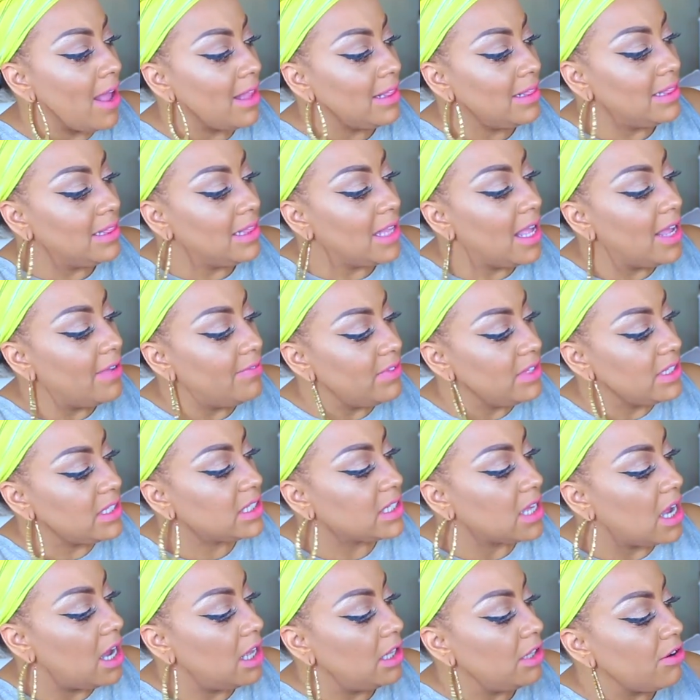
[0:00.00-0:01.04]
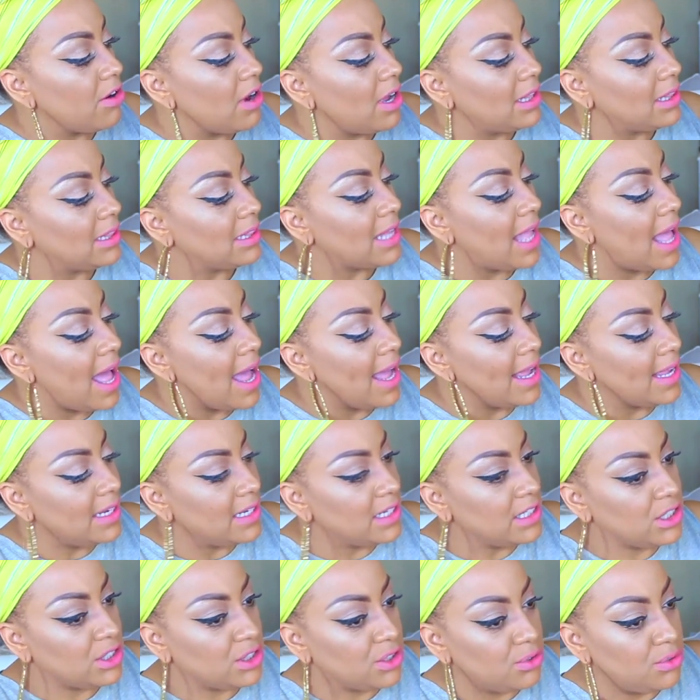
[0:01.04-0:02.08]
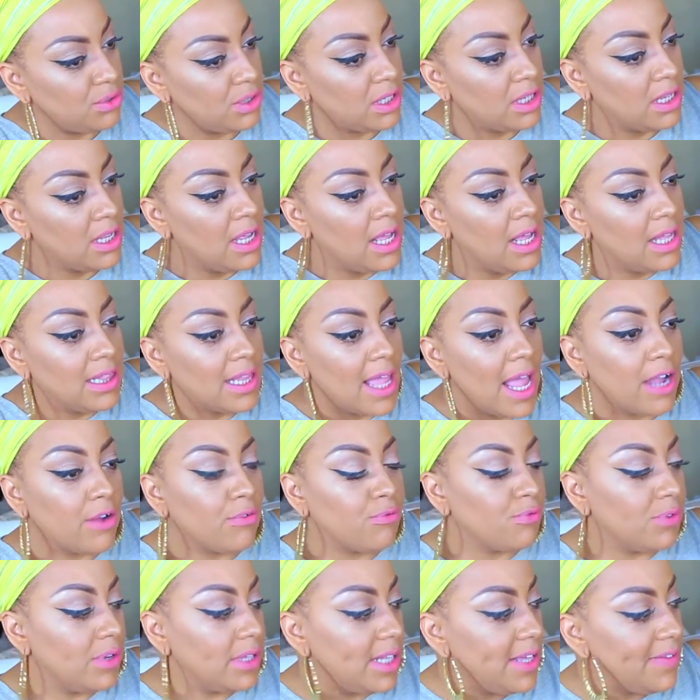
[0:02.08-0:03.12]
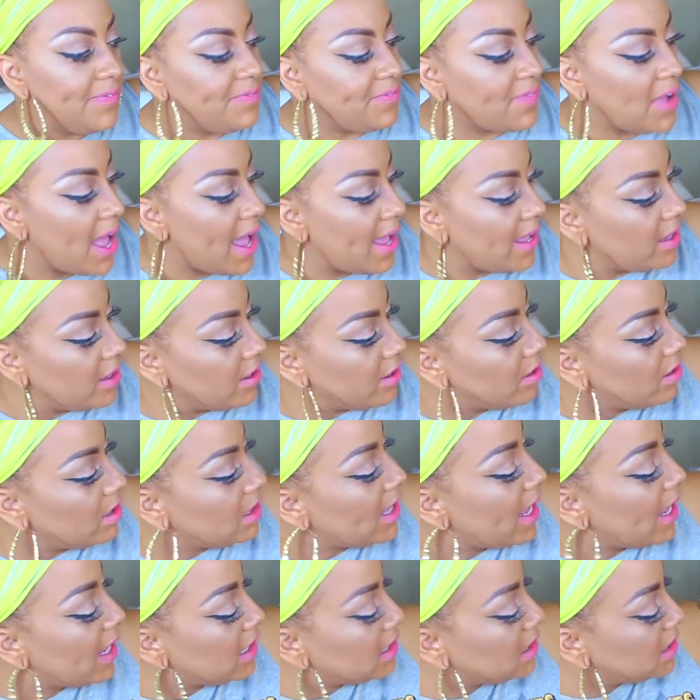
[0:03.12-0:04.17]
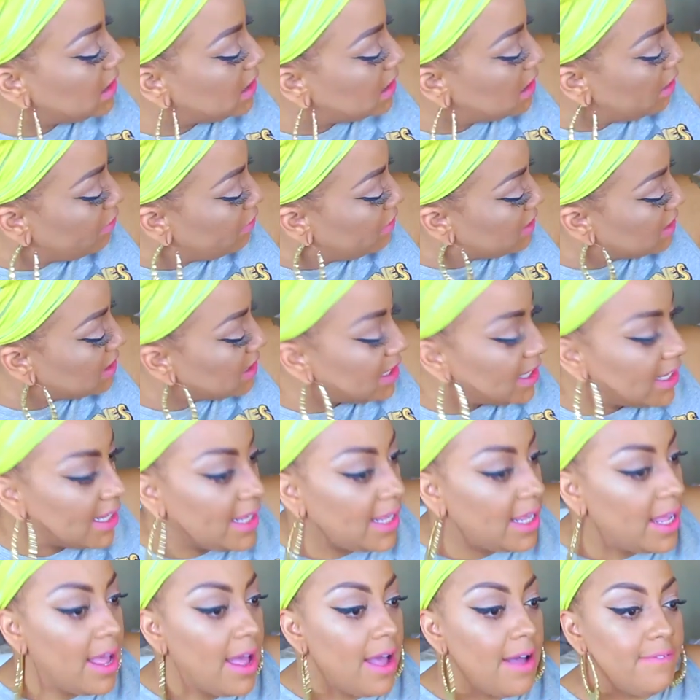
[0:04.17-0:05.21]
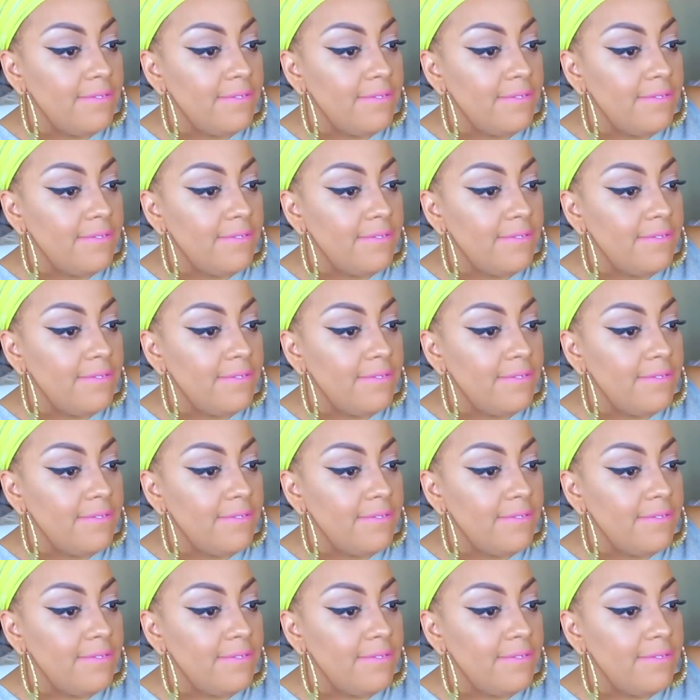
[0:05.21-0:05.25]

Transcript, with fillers: I love this color a lot in this unit, like really fire, like seriously